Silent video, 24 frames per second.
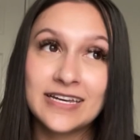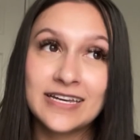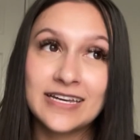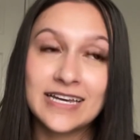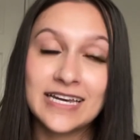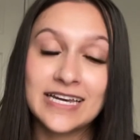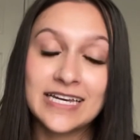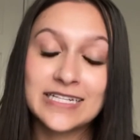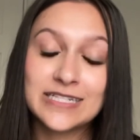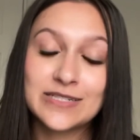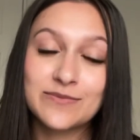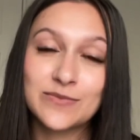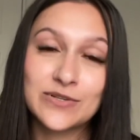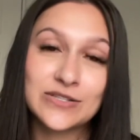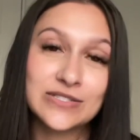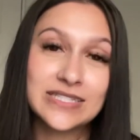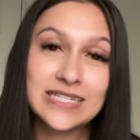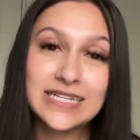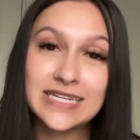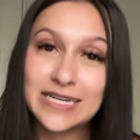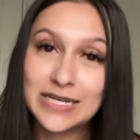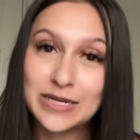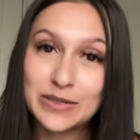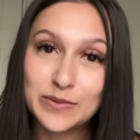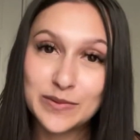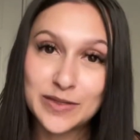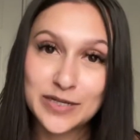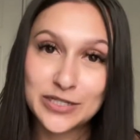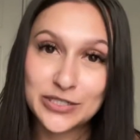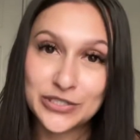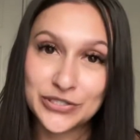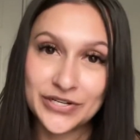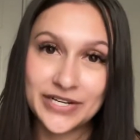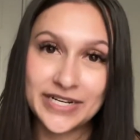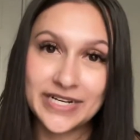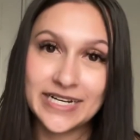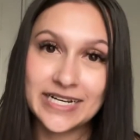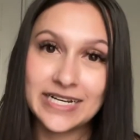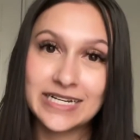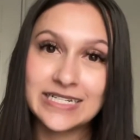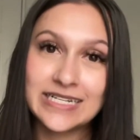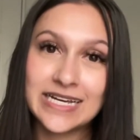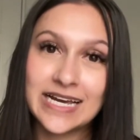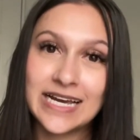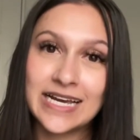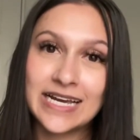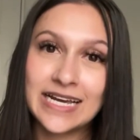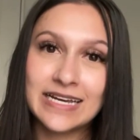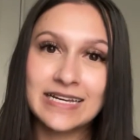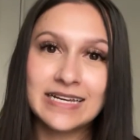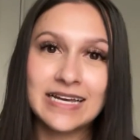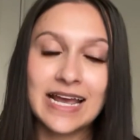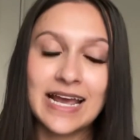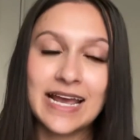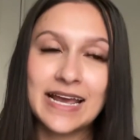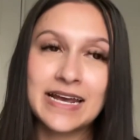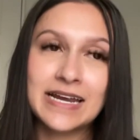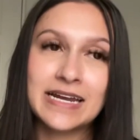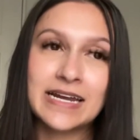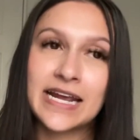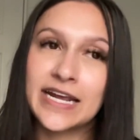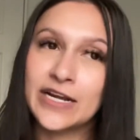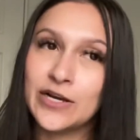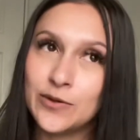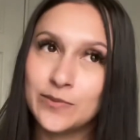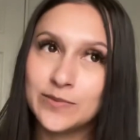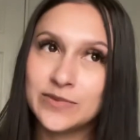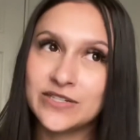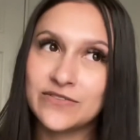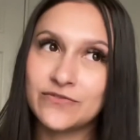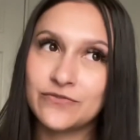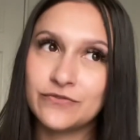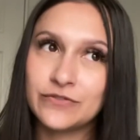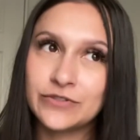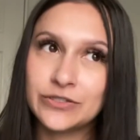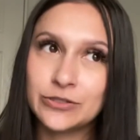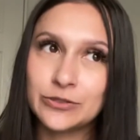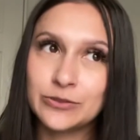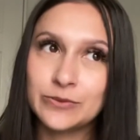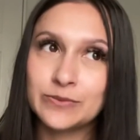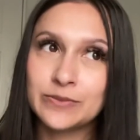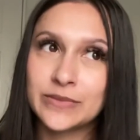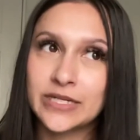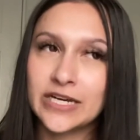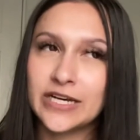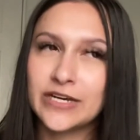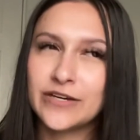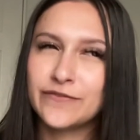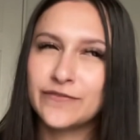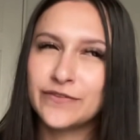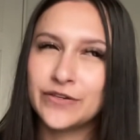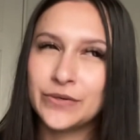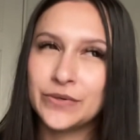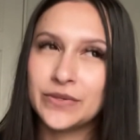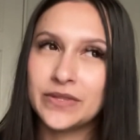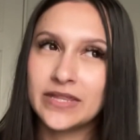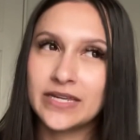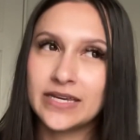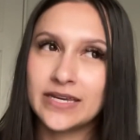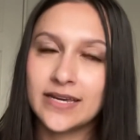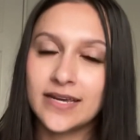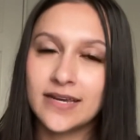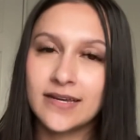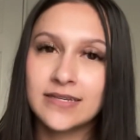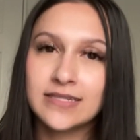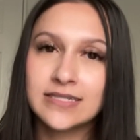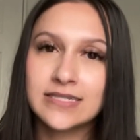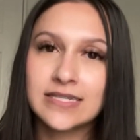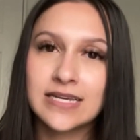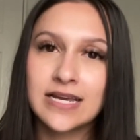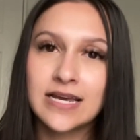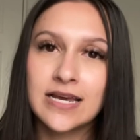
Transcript: It's mostly going to be a training day, and I hope to film a few things.